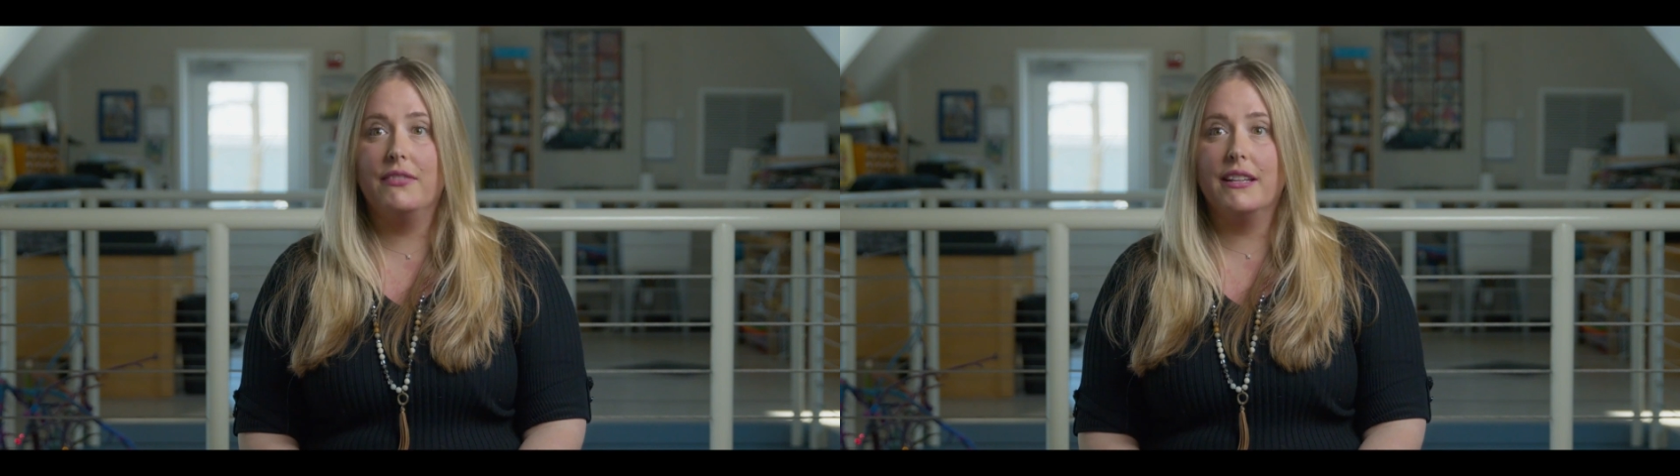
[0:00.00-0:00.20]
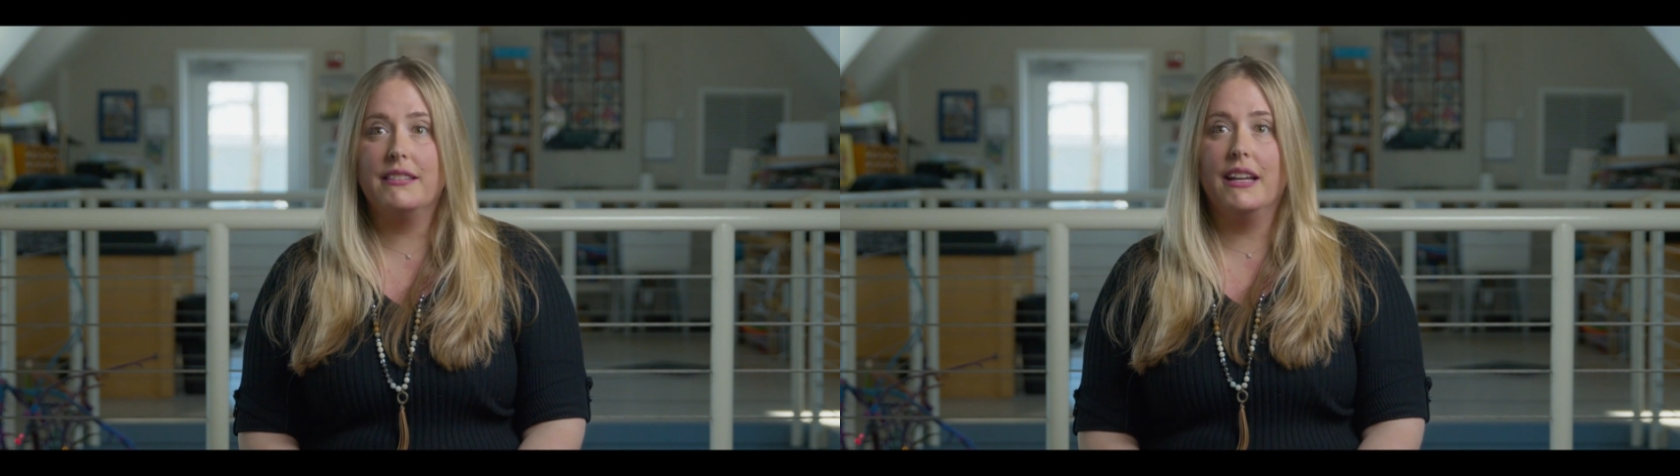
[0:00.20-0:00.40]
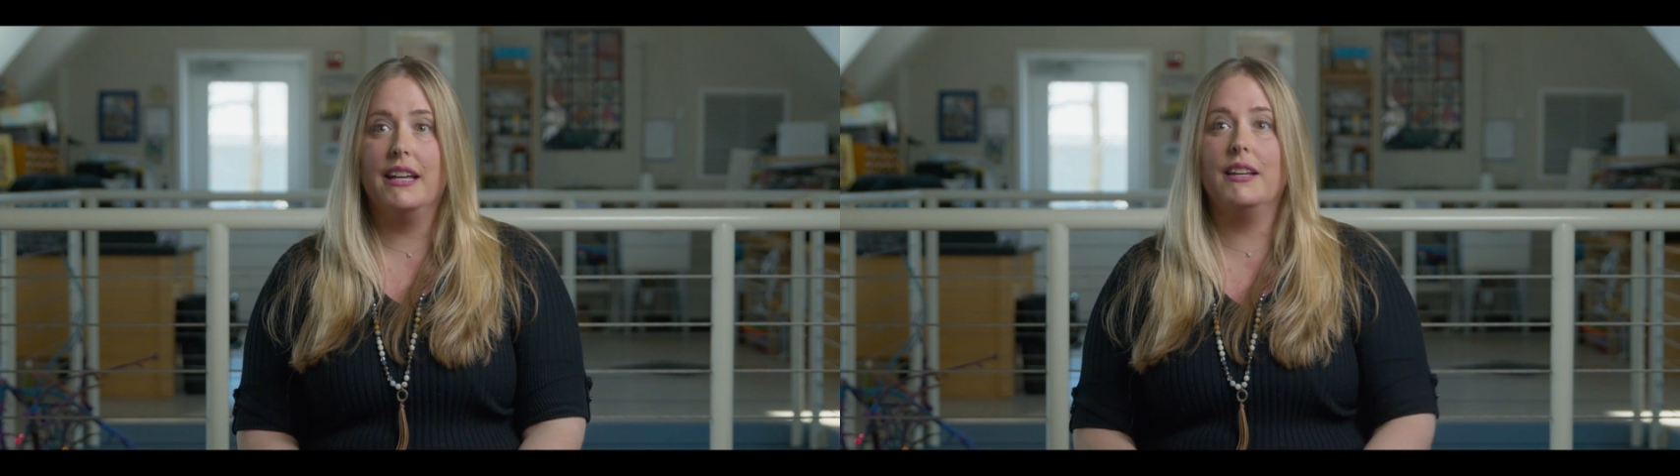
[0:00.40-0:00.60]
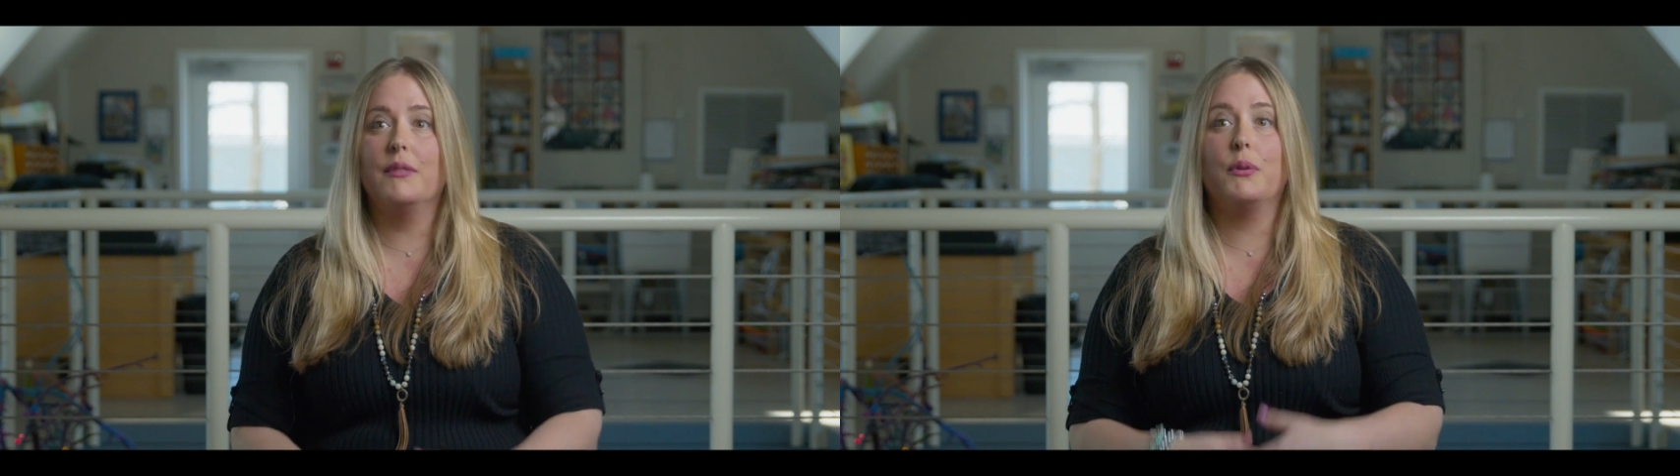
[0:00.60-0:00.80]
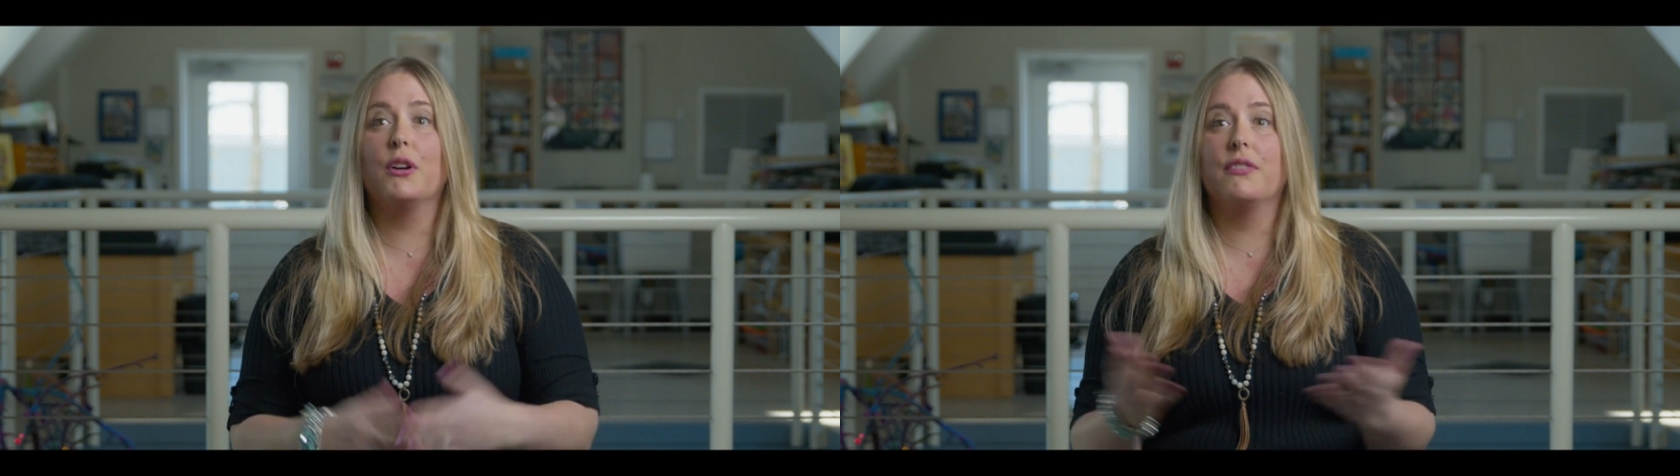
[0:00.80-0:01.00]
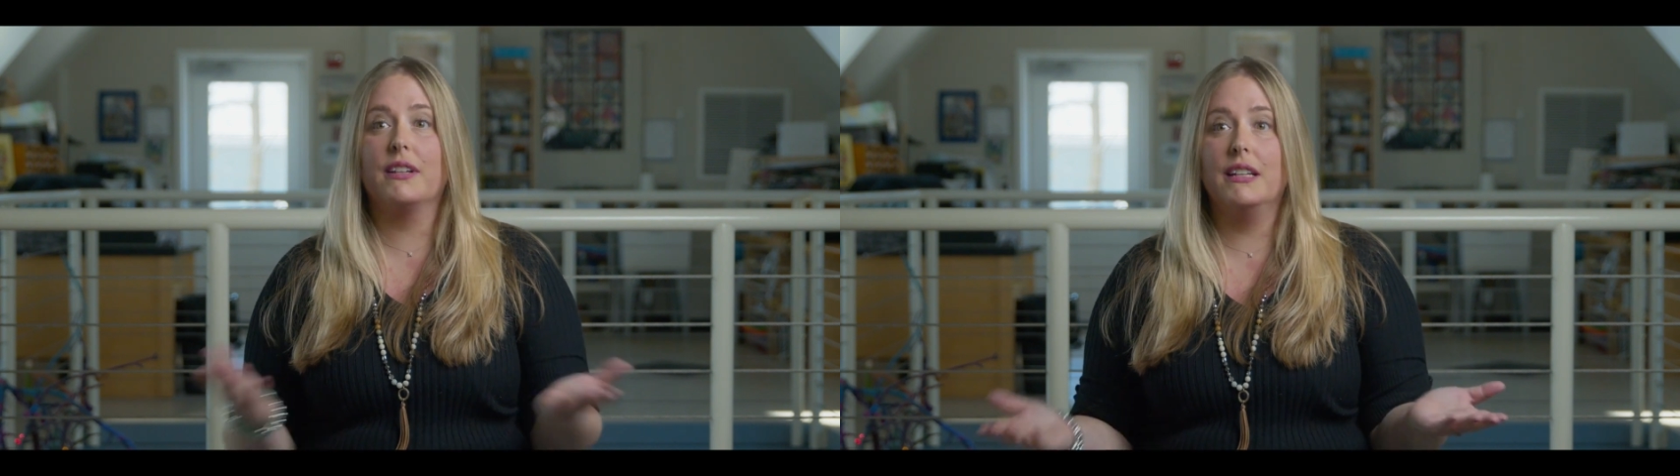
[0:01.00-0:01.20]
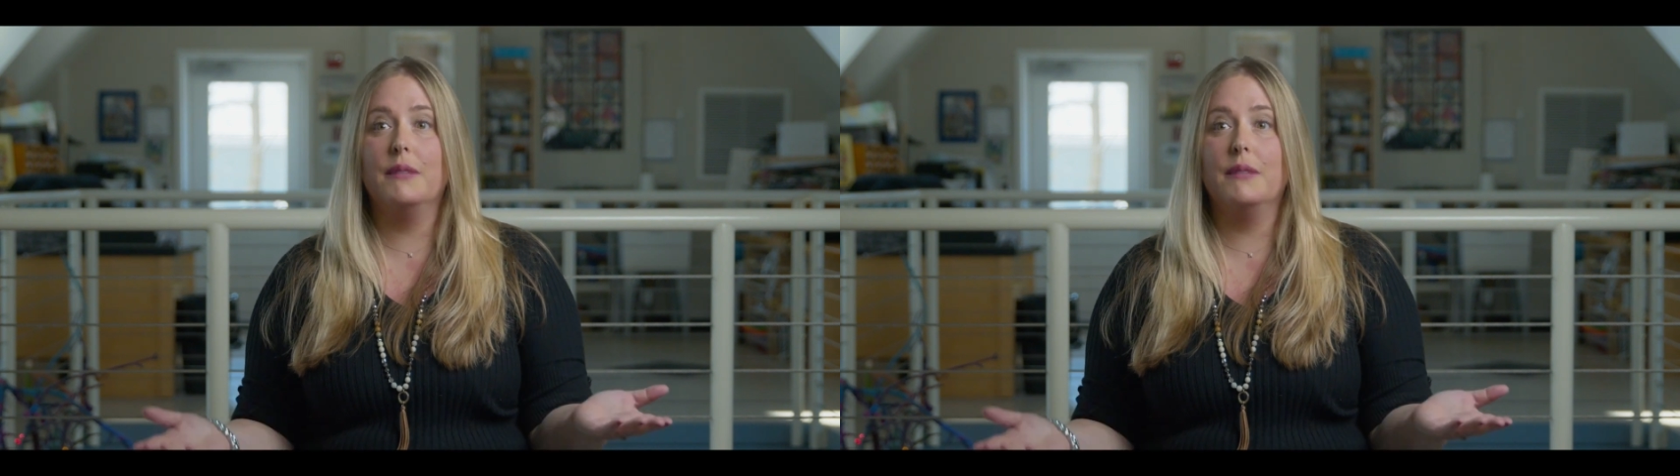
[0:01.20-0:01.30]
essay perfectly,